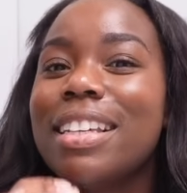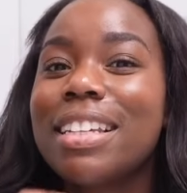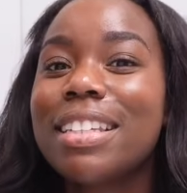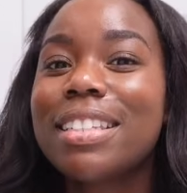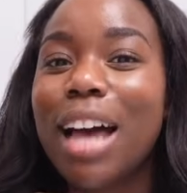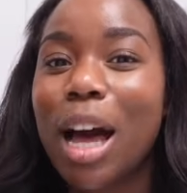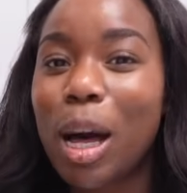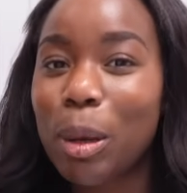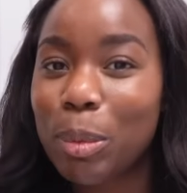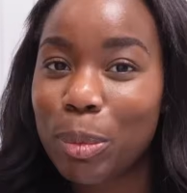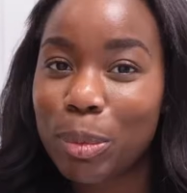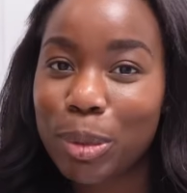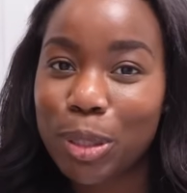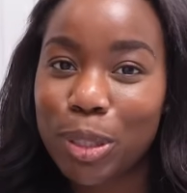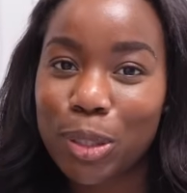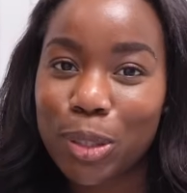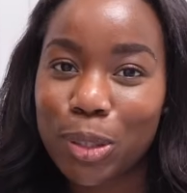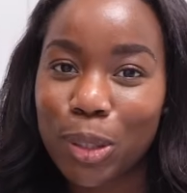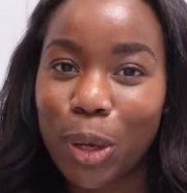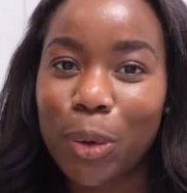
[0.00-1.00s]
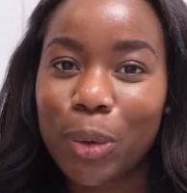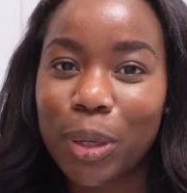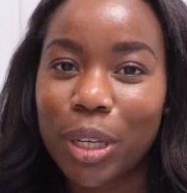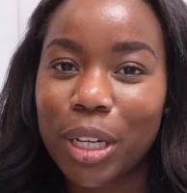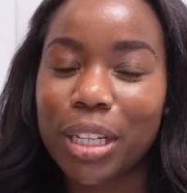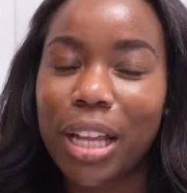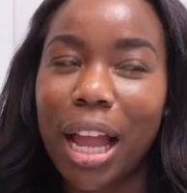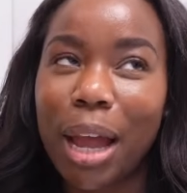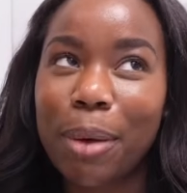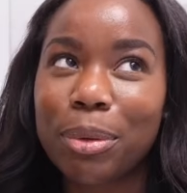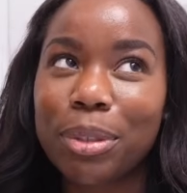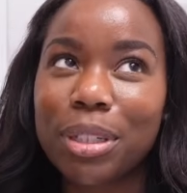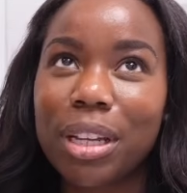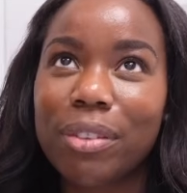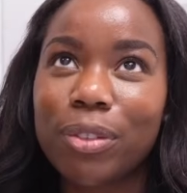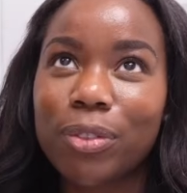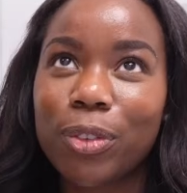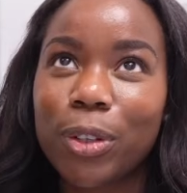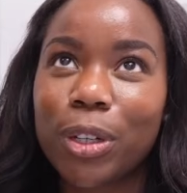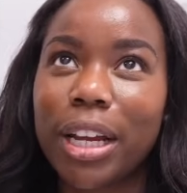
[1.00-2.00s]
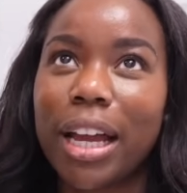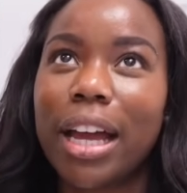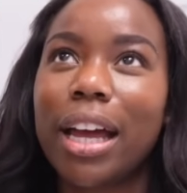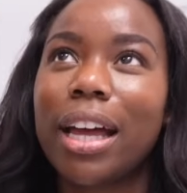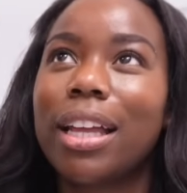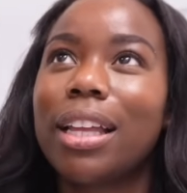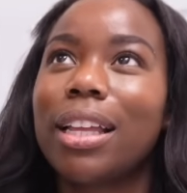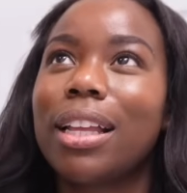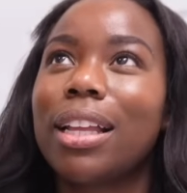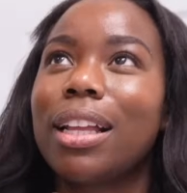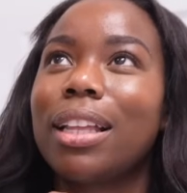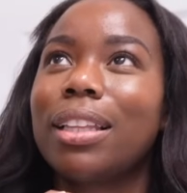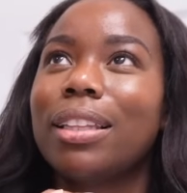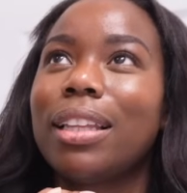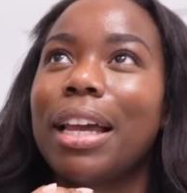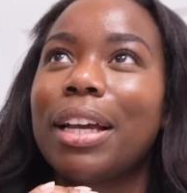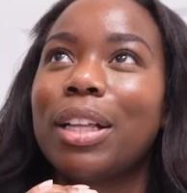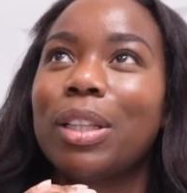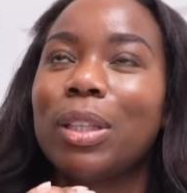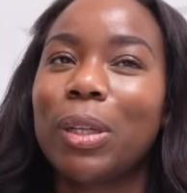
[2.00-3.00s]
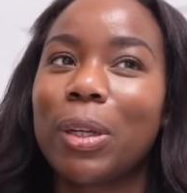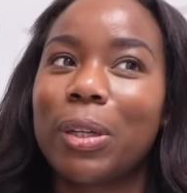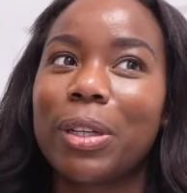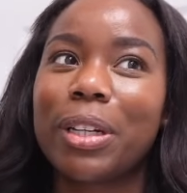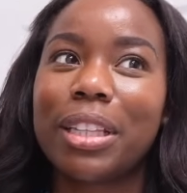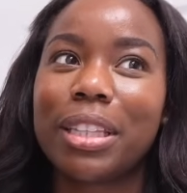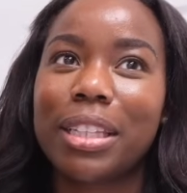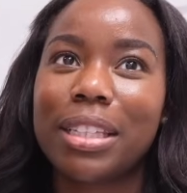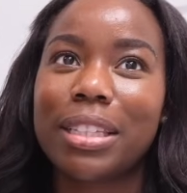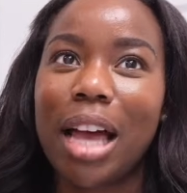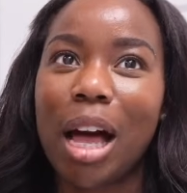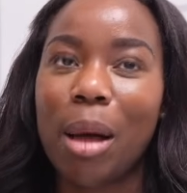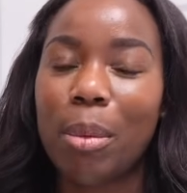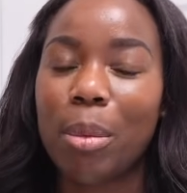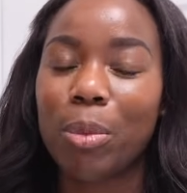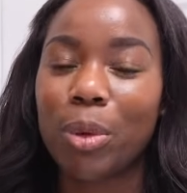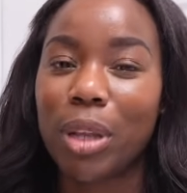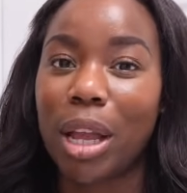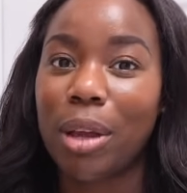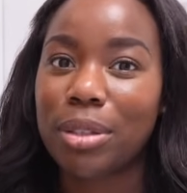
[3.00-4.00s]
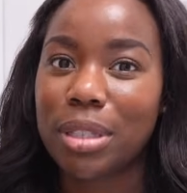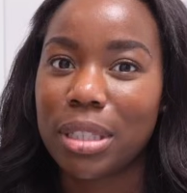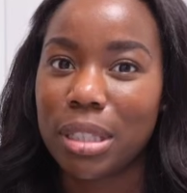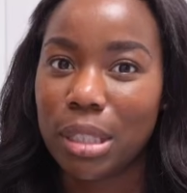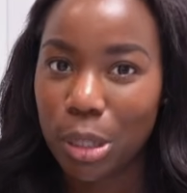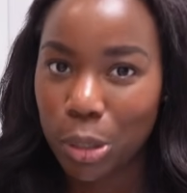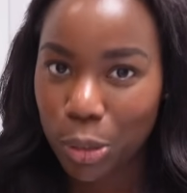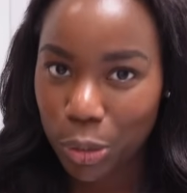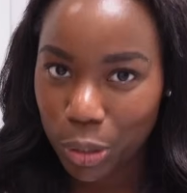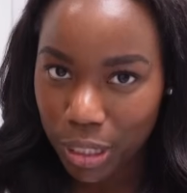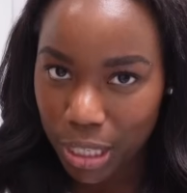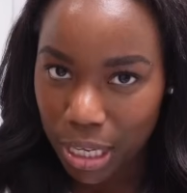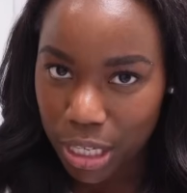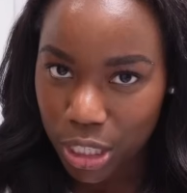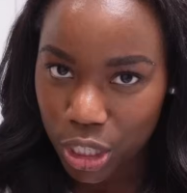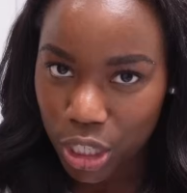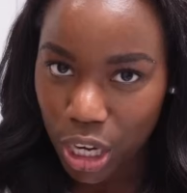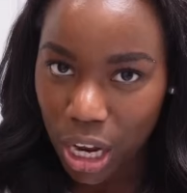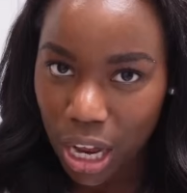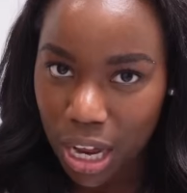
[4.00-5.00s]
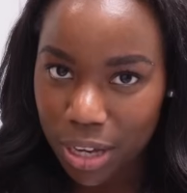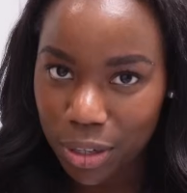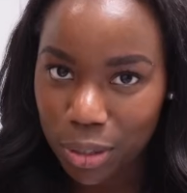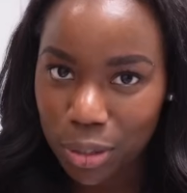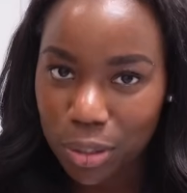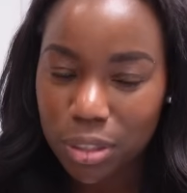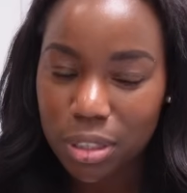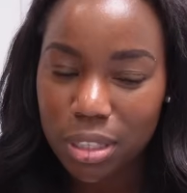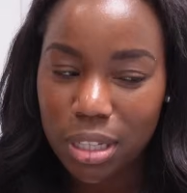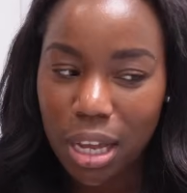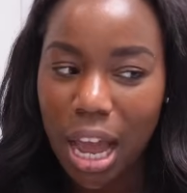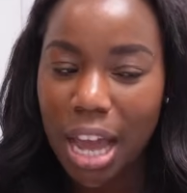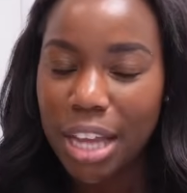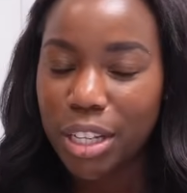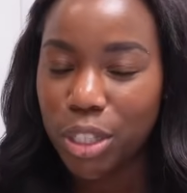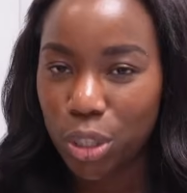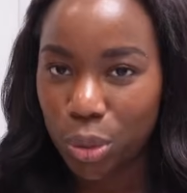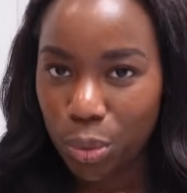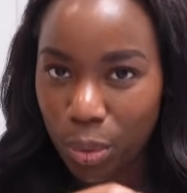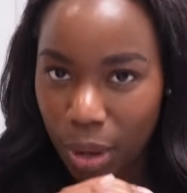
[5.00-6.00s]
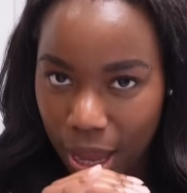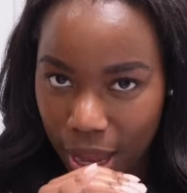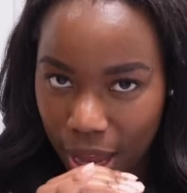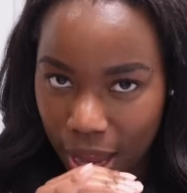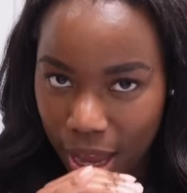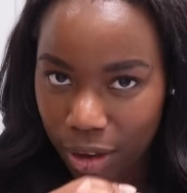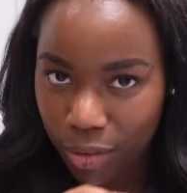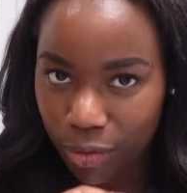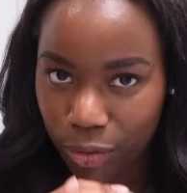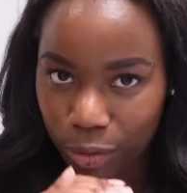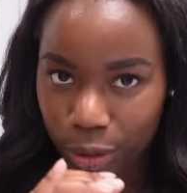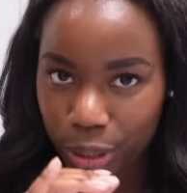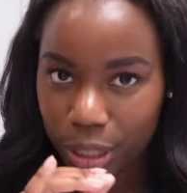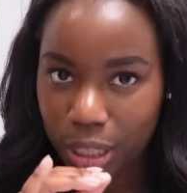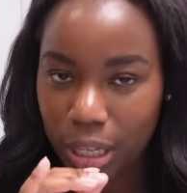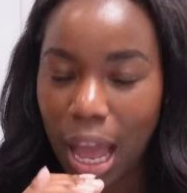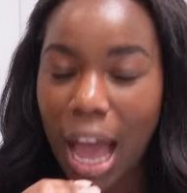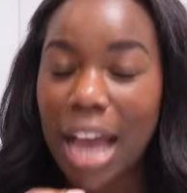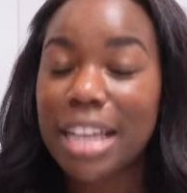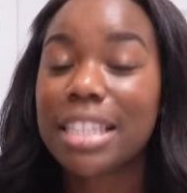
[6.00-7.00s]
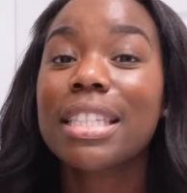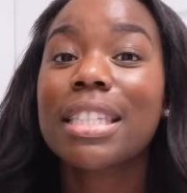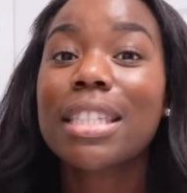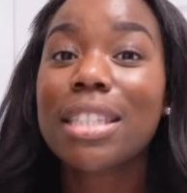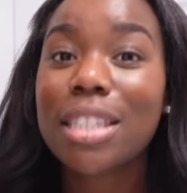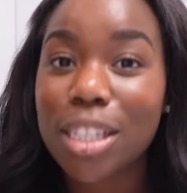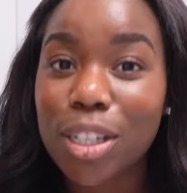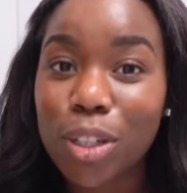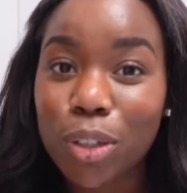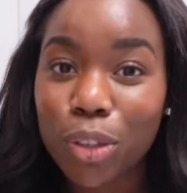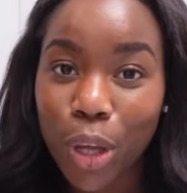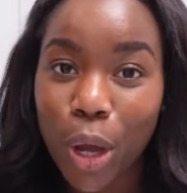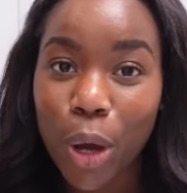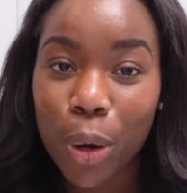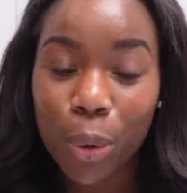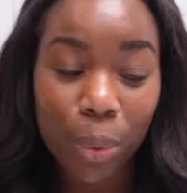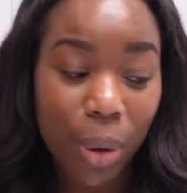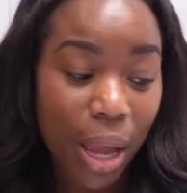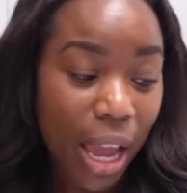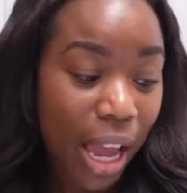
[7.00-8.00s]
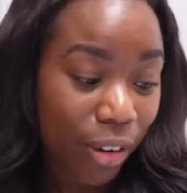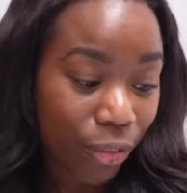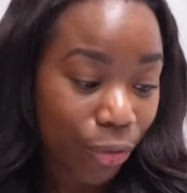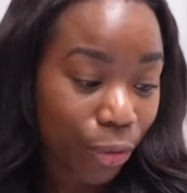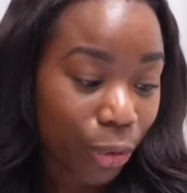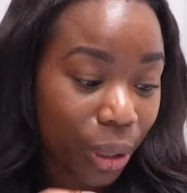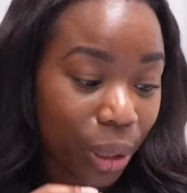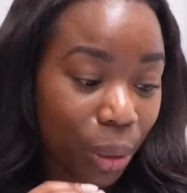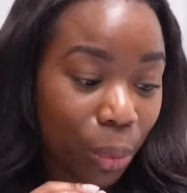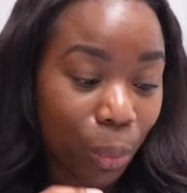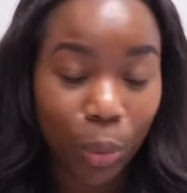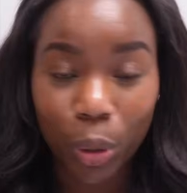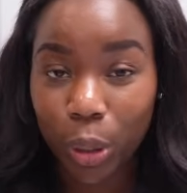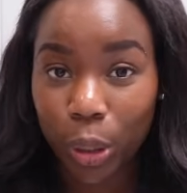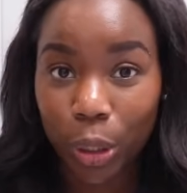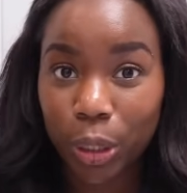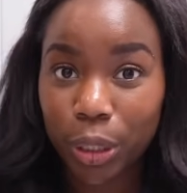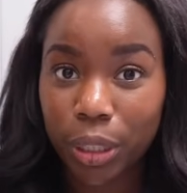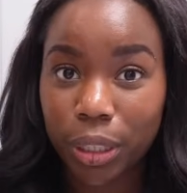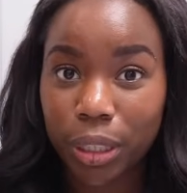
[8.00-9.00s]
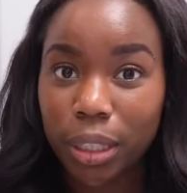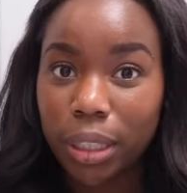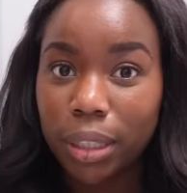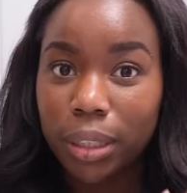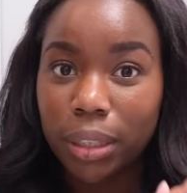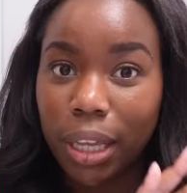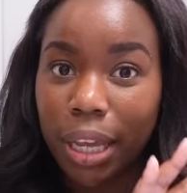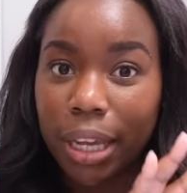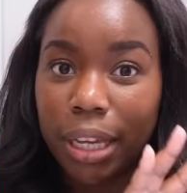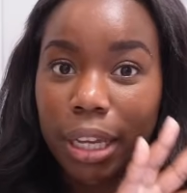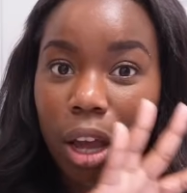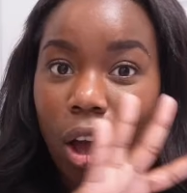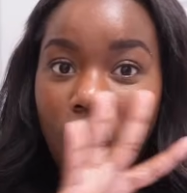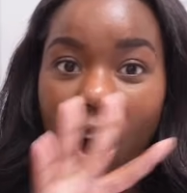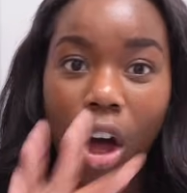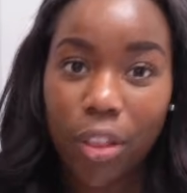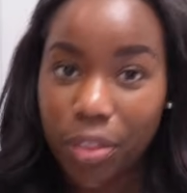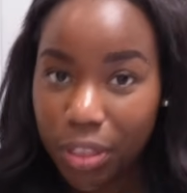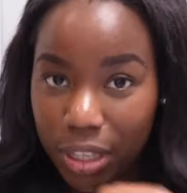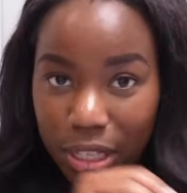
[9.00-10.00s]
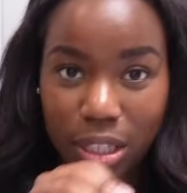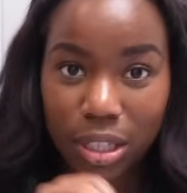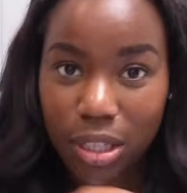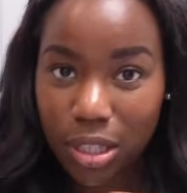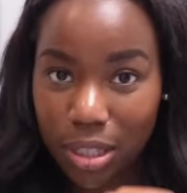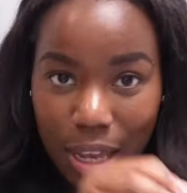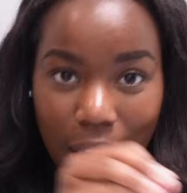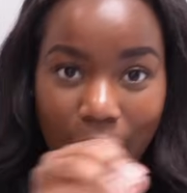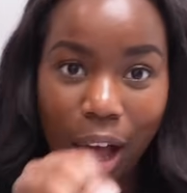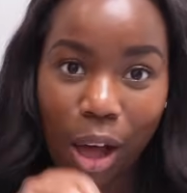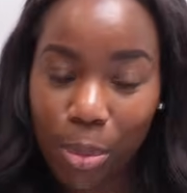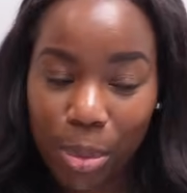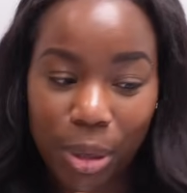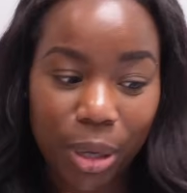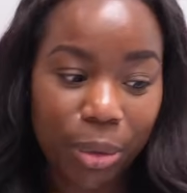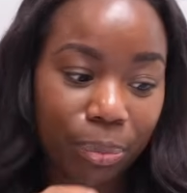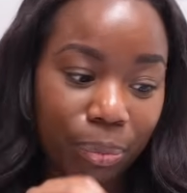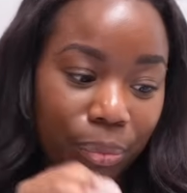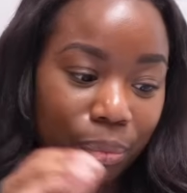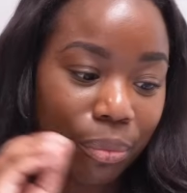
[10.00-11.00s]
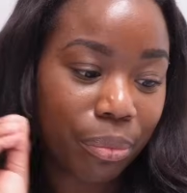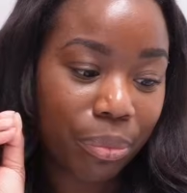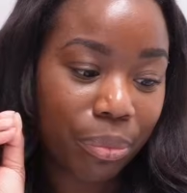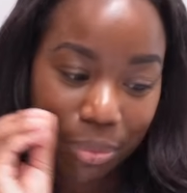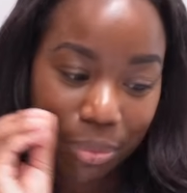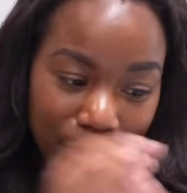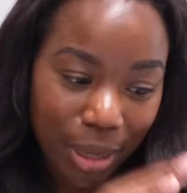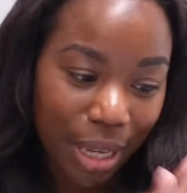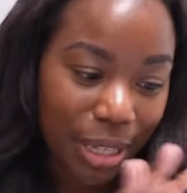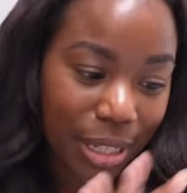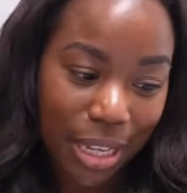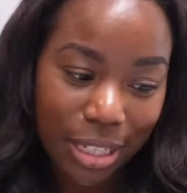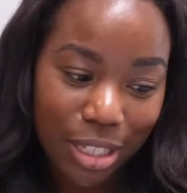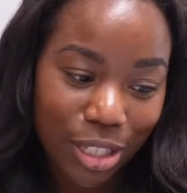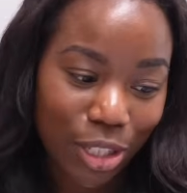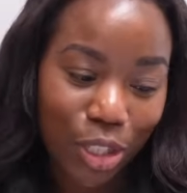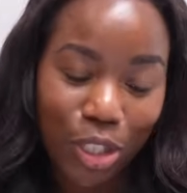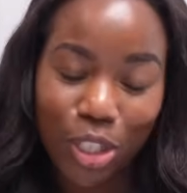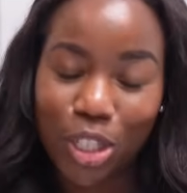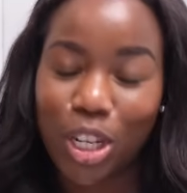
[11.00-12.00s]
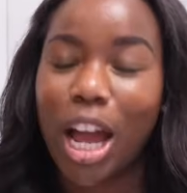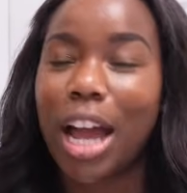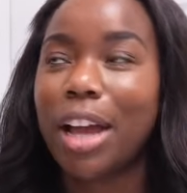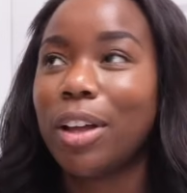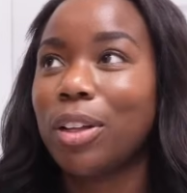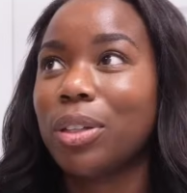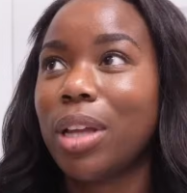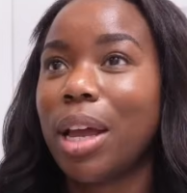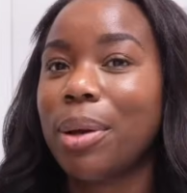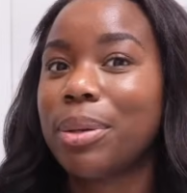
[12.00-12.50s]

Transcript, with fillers: this album is so good. I will never forget like learning this album when I was literally a child. I knew every, I still know every word like on this album by Destiny's Child.